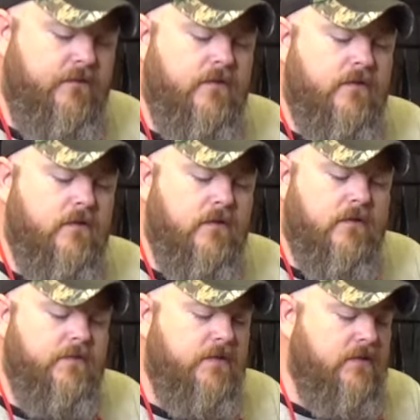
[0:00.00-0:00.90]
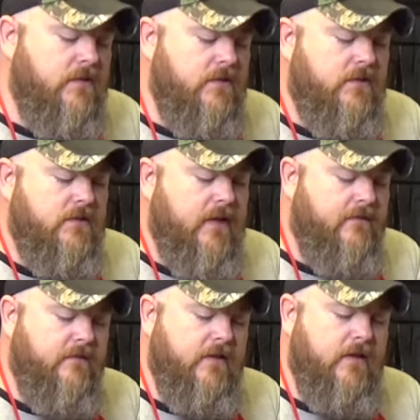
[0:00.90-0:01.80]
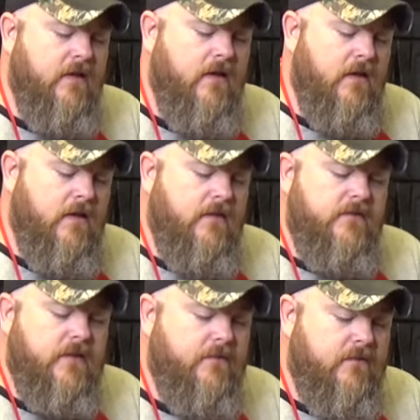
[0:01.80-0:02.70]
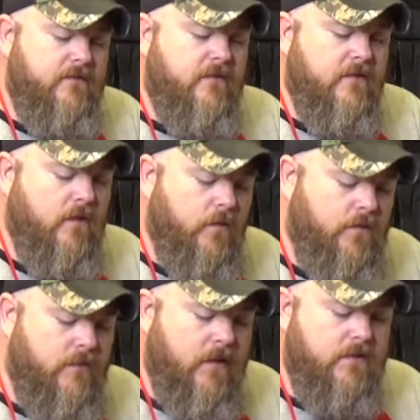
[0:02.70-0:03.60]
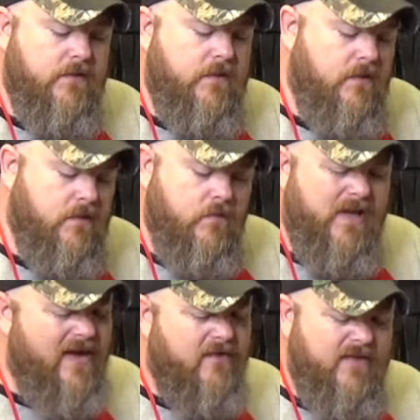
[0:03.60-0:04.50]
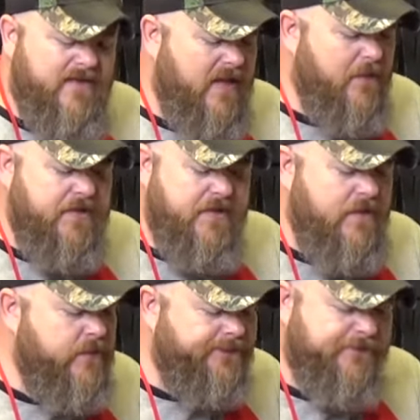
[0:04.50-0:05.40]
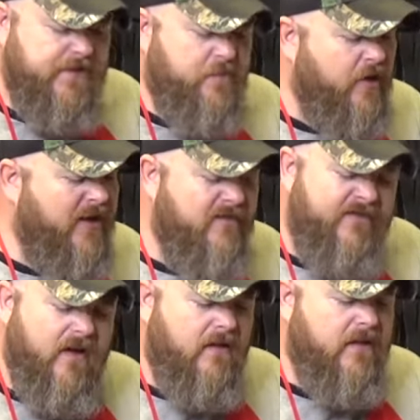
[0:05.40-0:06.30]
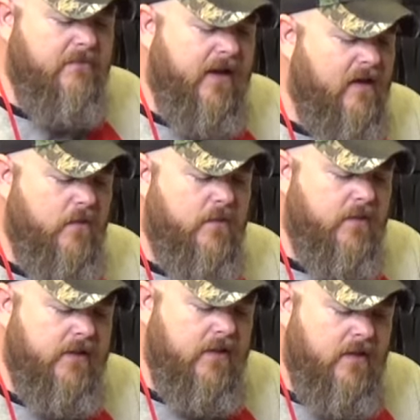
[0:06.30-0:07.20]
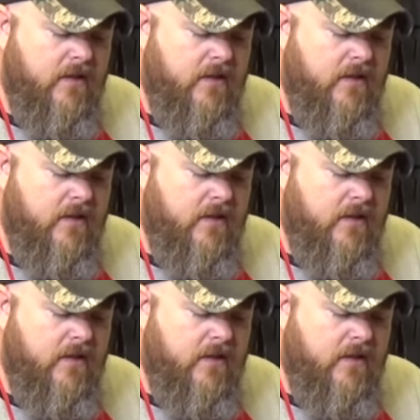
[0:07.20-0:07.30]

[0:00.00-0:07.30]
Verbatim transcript: food during Christmas, and this is definitely something for the colder months we have it in the summer too. Spring, fall, doesn't matter. We really